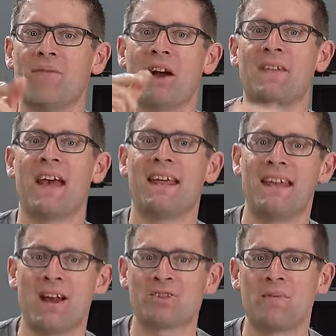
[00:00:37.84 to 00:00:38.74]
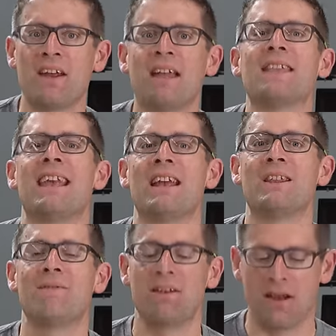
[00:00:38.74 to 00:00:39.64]
I've got that announcement at the end
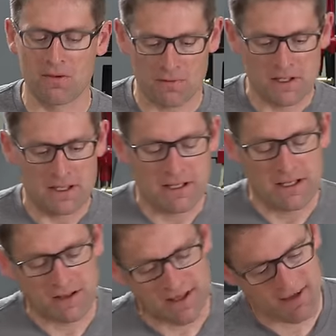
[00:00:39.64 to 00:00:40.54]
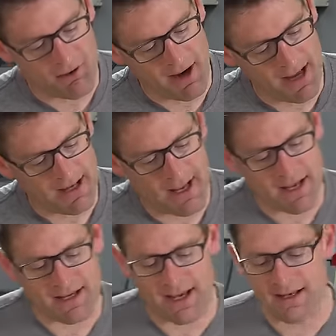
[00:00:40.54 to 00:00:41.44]
of the video. Let's go ahead
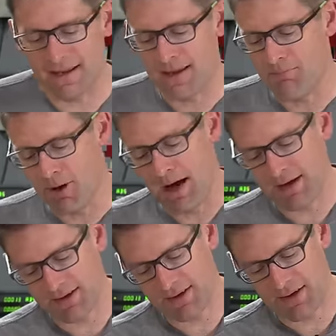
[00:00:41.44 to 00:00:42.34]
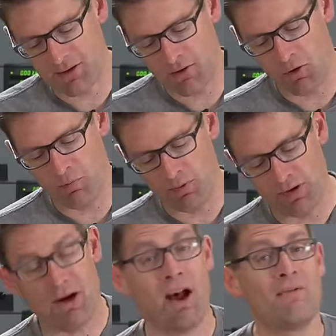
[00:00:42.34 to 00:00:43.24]
and get the box
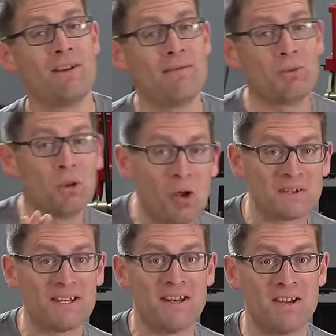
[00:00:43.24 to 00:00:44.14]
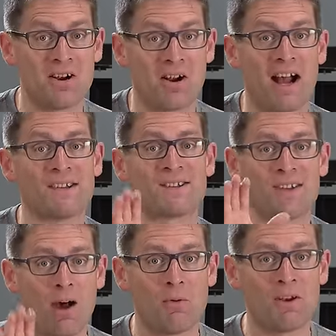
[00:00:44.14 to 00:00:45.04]
open. Now, I haven't even looked in here. I
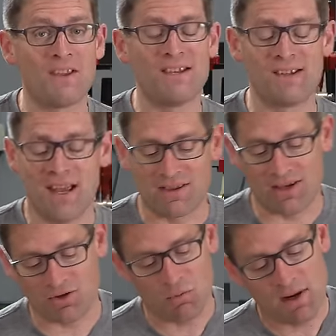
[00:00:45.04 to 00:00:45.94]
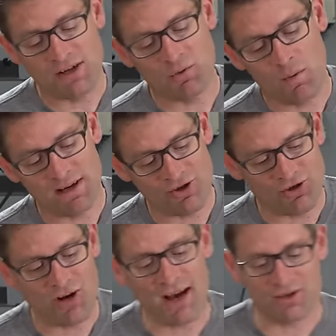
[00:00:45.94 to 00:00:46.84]
saw one of these at the 2020
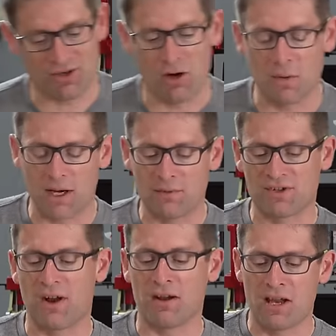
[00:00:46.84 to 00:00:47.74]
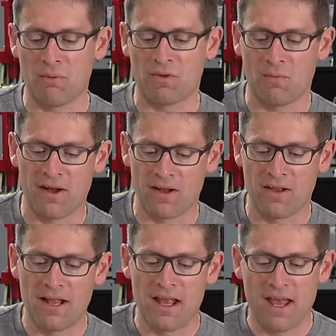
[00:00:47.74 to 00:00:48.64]
SHOT Show when I was talking with Will
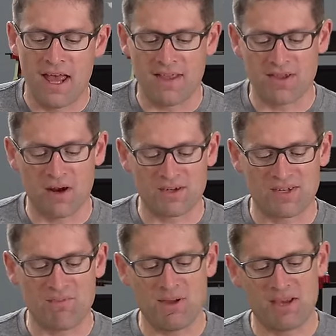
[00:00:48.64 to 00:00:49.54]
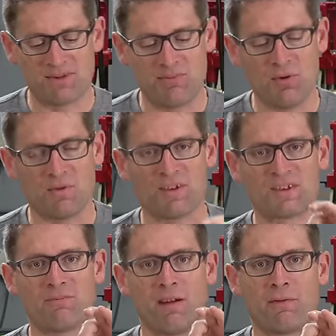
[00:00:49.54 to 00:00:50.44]
at the RCBS booth. This
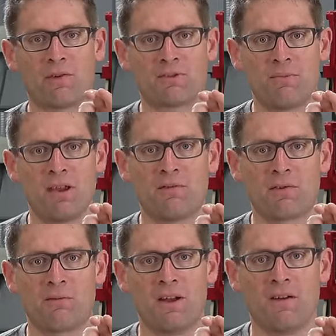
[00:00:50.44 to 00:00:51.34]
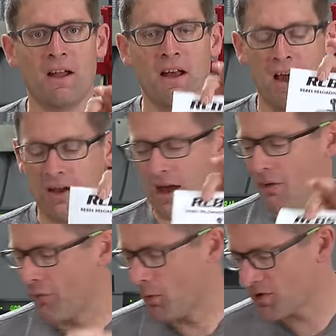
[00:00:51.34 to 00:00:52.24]
is my first peek for real. Okay,
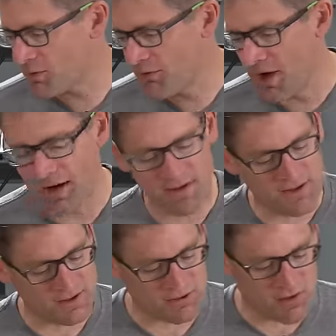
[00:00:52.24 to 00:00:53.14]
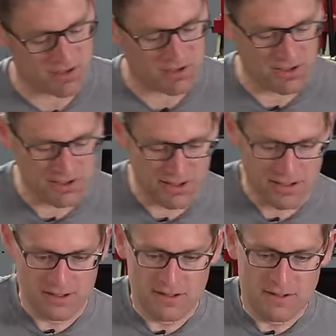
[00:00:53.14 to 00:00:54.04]
of course, we've got the instruction
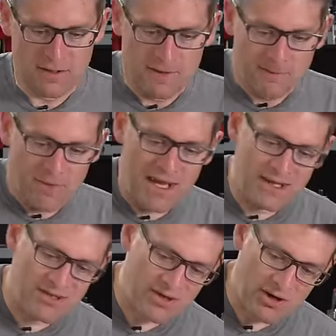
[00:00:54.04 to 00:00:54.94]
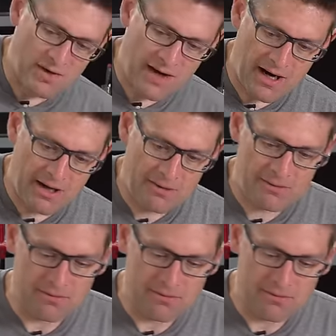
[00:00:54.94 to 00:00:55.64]
insert there.